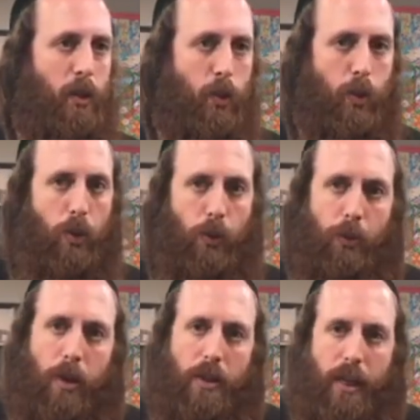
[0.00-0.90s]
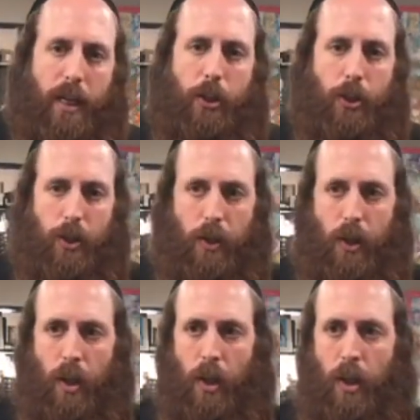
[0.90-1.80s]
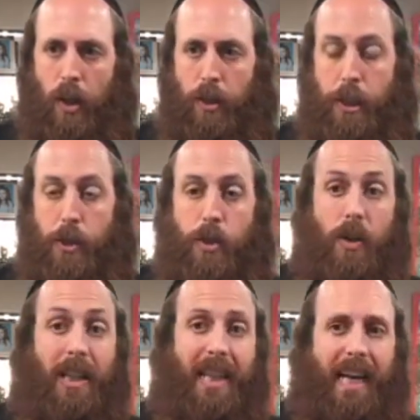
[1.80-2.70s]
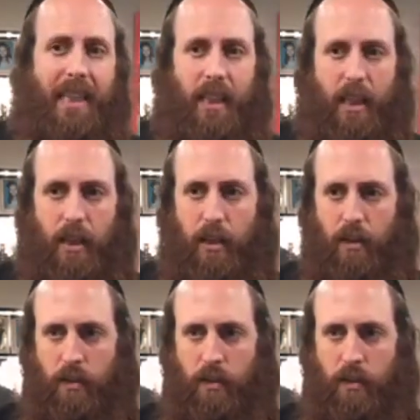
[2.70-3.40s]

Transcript: to your real nature, that you're enlightening.